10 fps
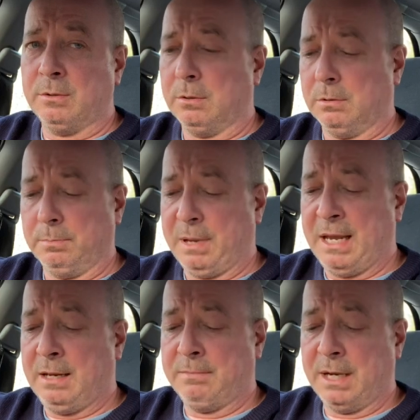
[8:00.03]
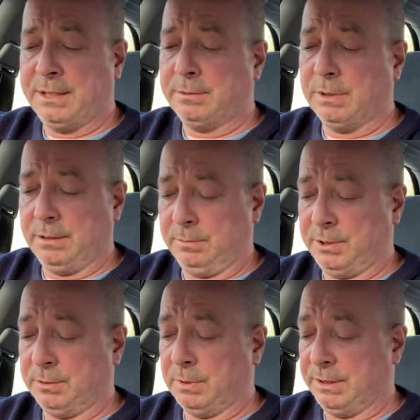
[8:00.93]
or pan base,
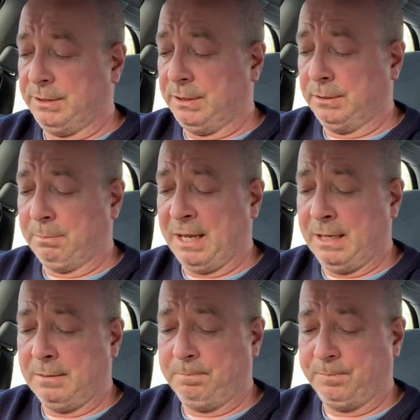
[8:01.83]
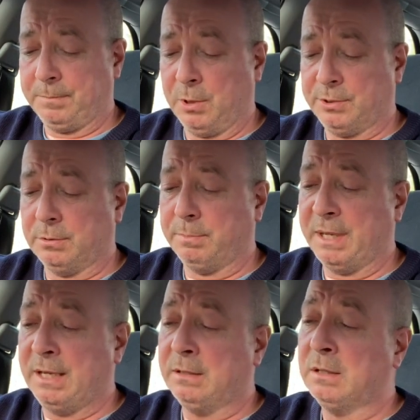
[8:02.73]
which is what this is, pan, personal
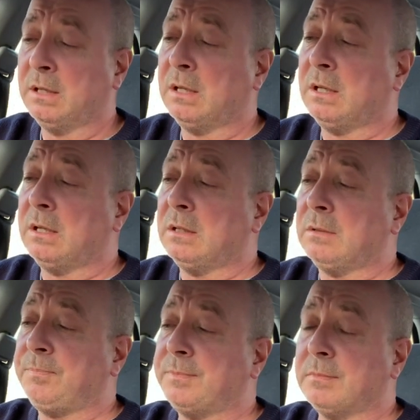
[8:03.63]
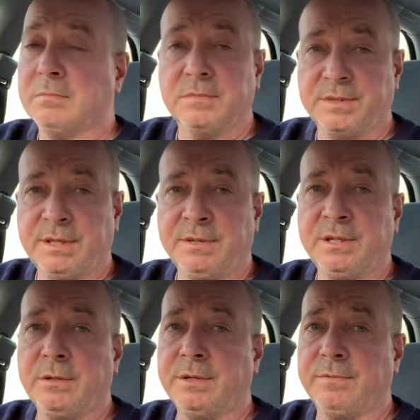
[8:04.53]
pan,
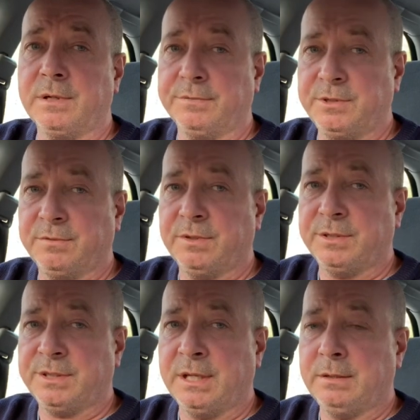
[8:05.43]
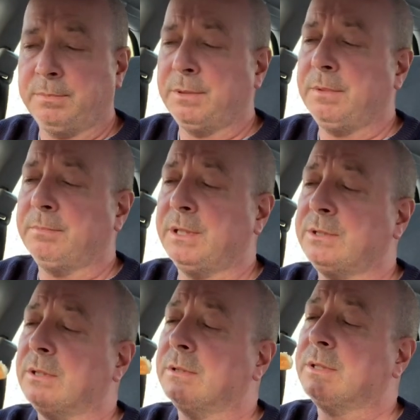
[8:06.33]
$17.95 just for the standard premium
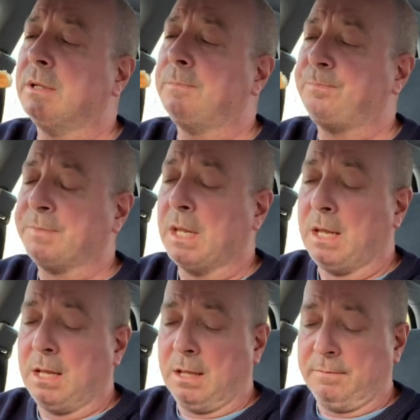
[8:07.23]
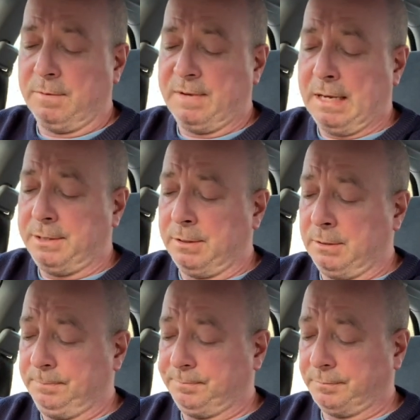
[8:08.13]
pizza. So for
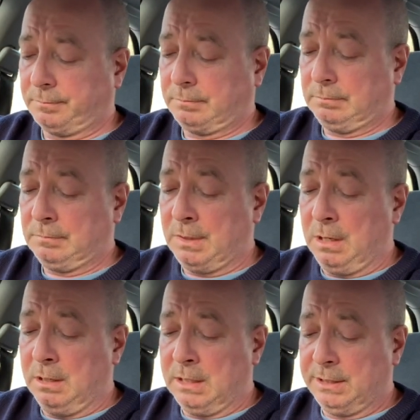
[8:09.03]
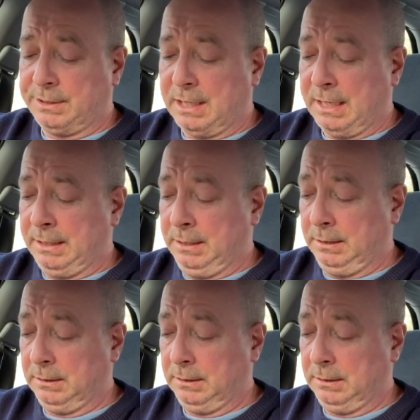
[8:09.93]
value, I gotta say,